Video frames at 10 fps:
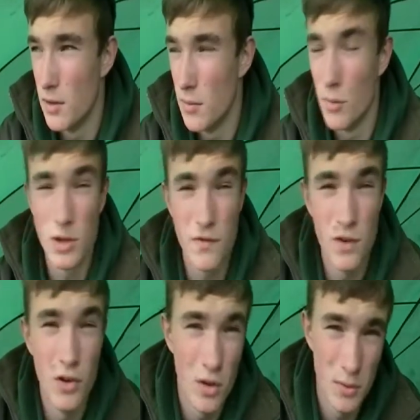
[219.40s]
It was
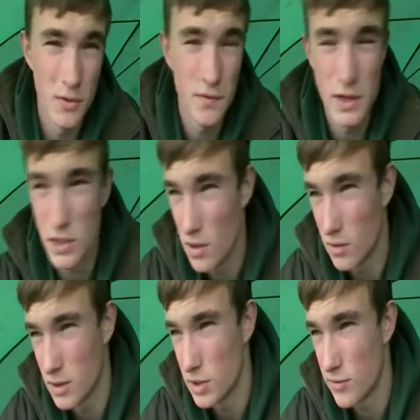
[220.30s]
phenomenal fishing
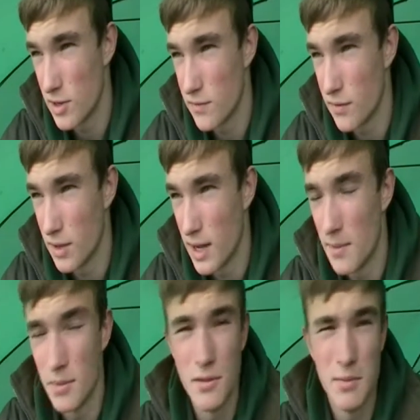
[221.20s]
along this stretch before
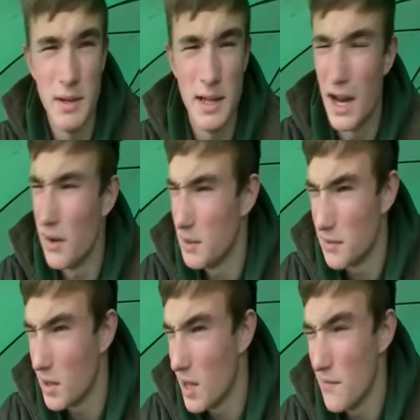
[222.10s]
that happened, but now
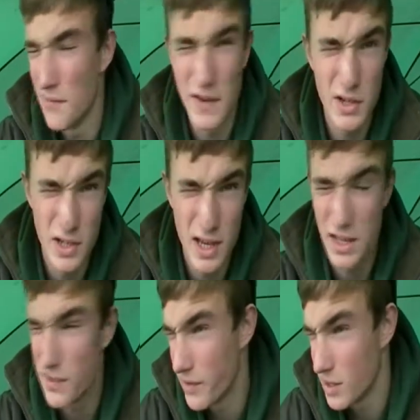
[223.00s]
I haven't fished it.
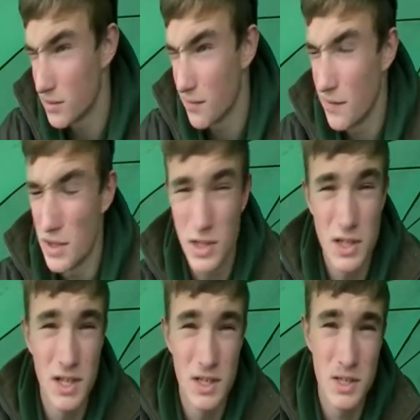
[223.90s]
This is the first time I've fished
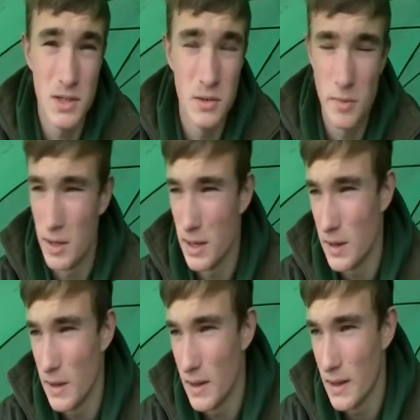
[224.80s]
it since the new
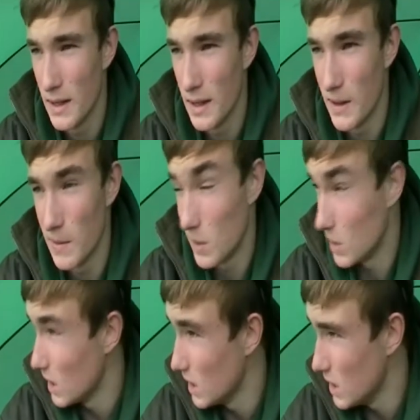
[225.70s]
marina. And
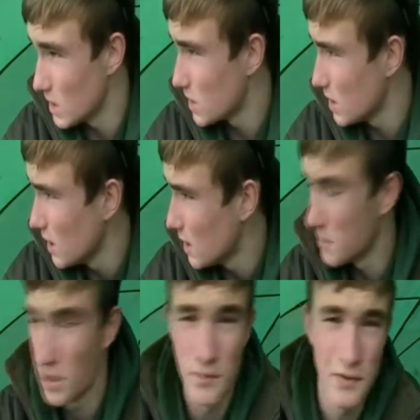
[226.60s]
clearly they're still here. I
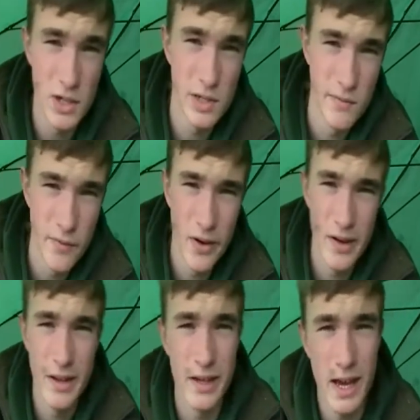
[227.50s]
mean, I'm fishing
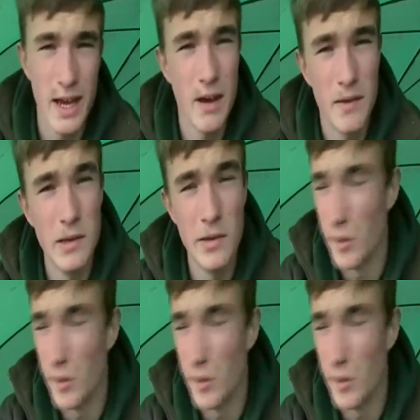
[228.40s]
right at the gate of the new